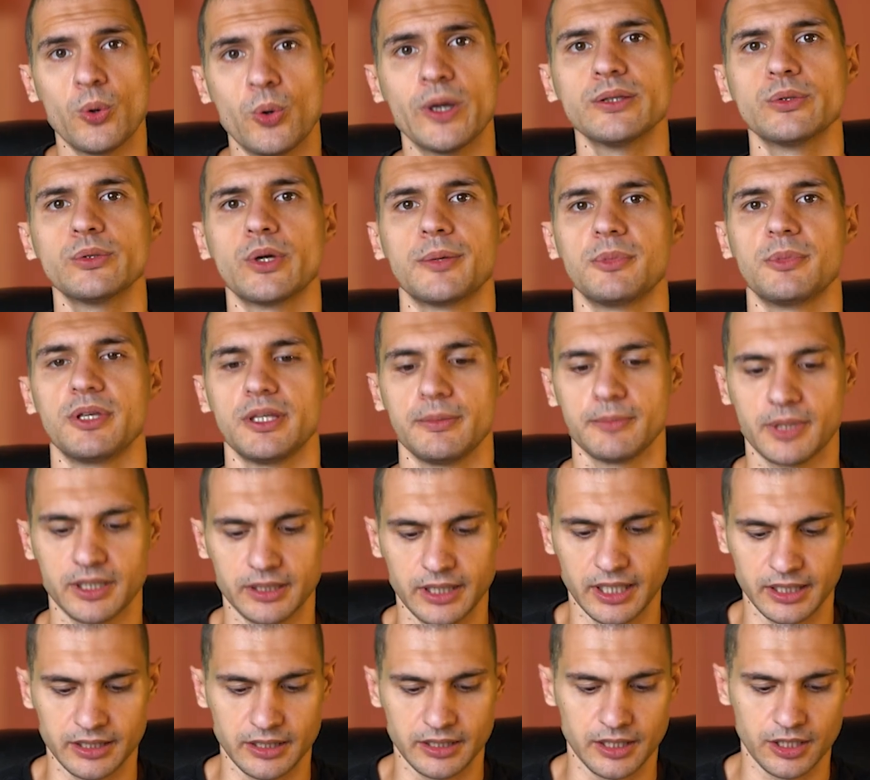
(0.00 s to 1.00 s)
What do I mean by
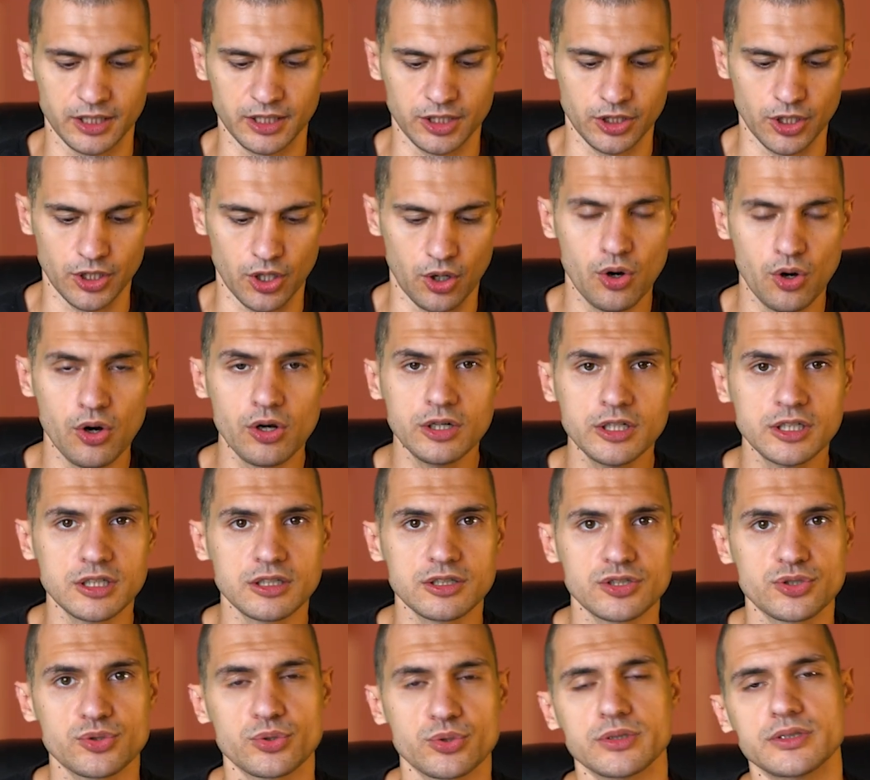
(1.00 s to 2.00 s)
that? In
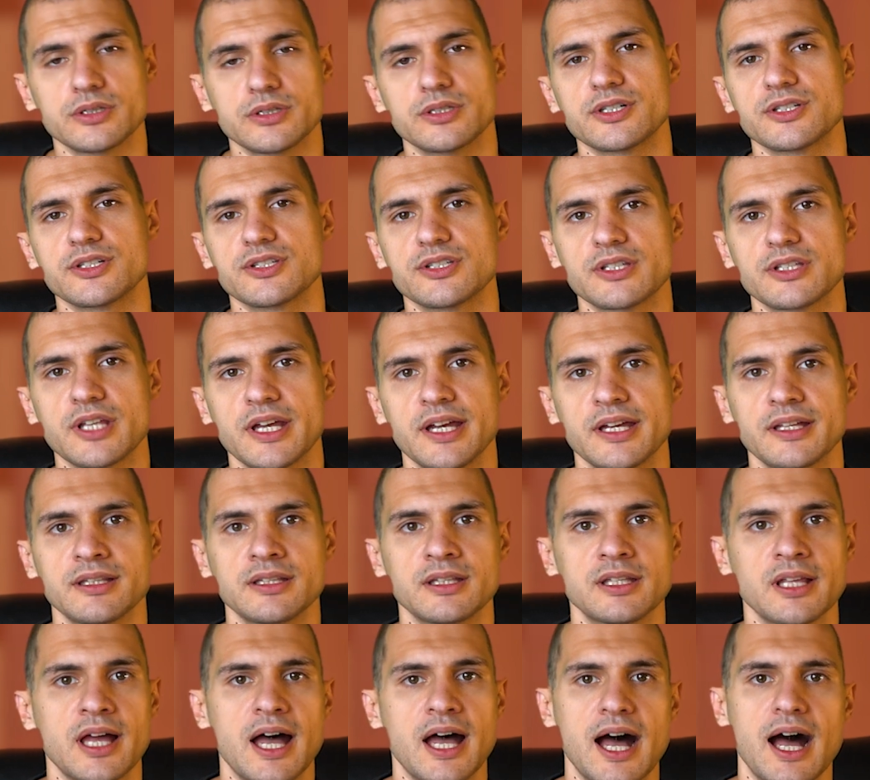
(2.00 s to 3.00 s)
order to
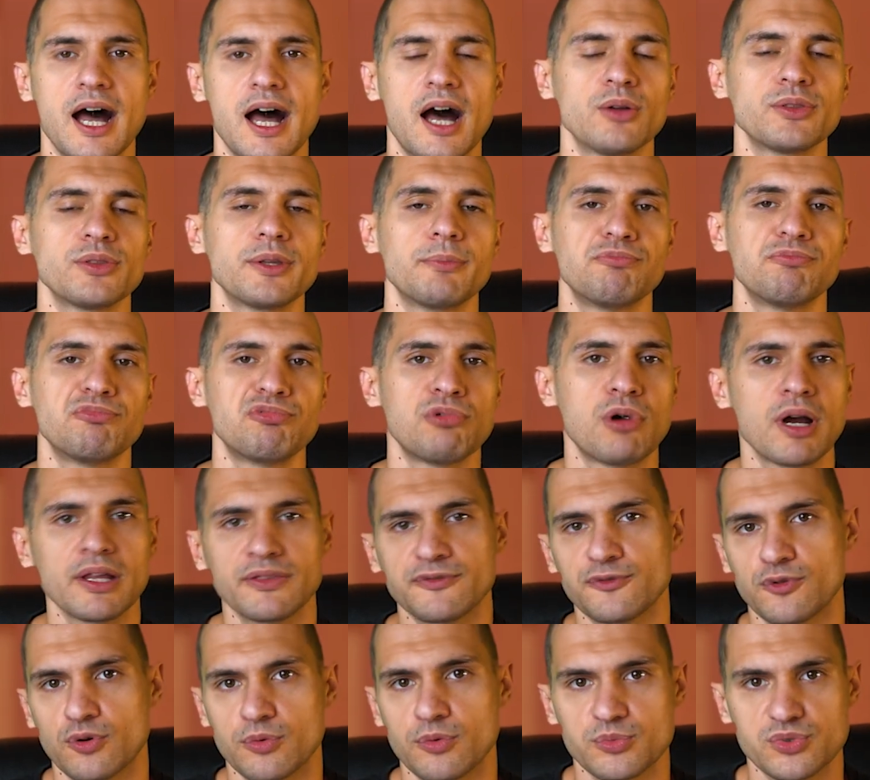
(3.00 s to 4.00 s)
understand how the
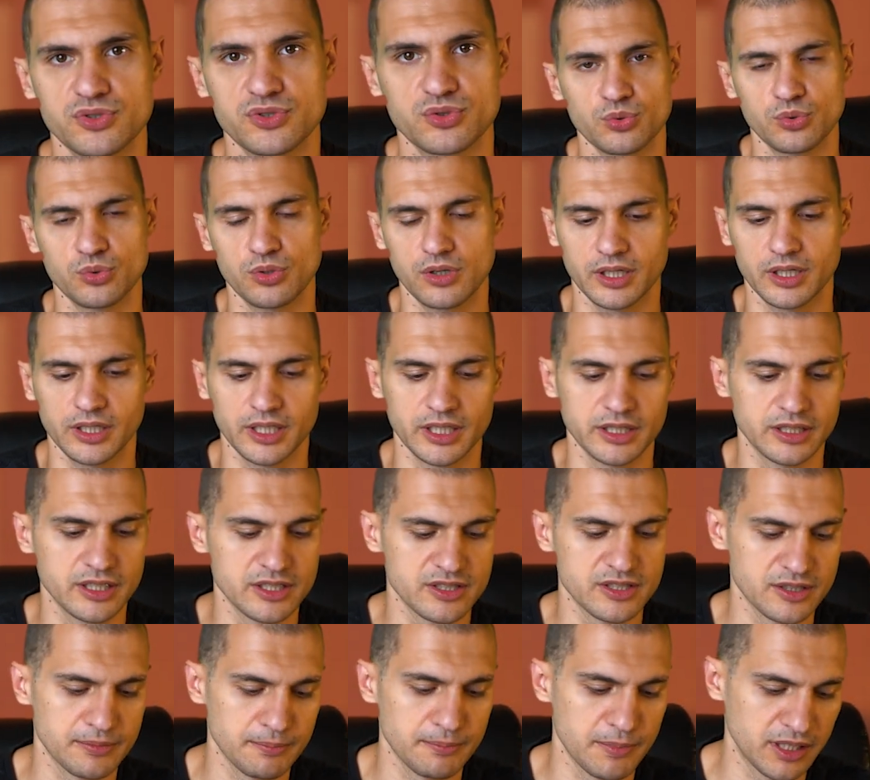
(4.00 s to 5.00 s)
platforms work, it
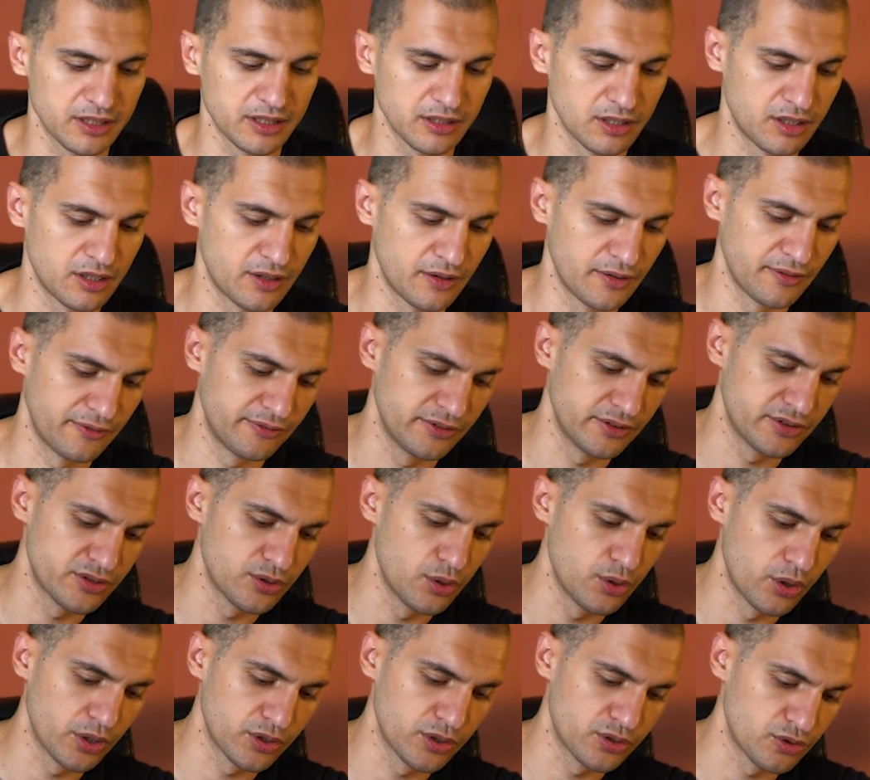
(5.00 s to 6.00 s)
doesn't matter if it's
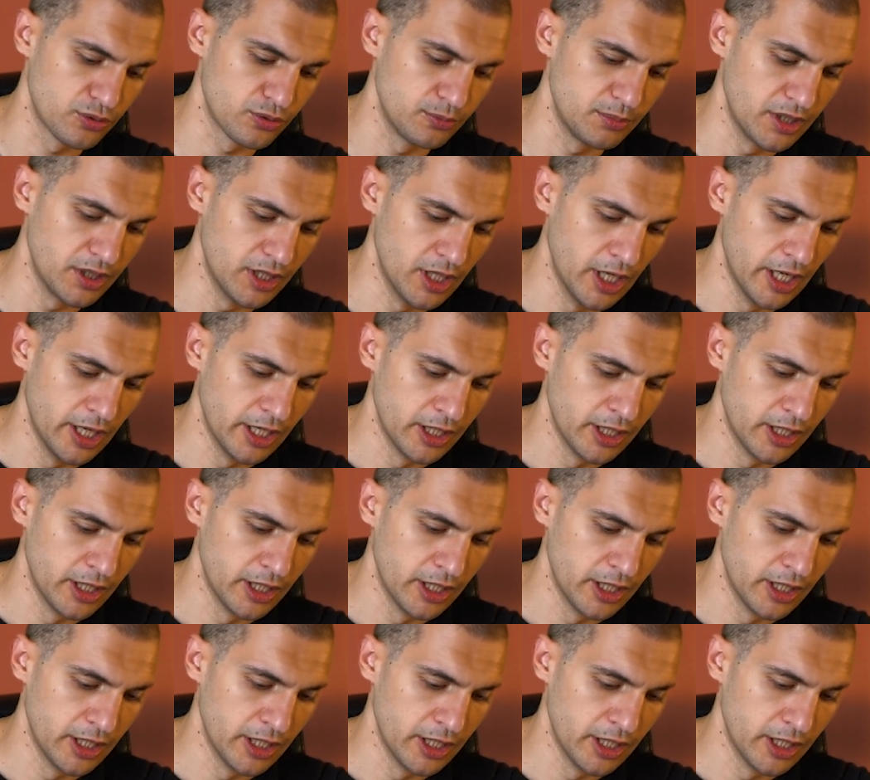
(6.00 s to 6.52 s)
going to be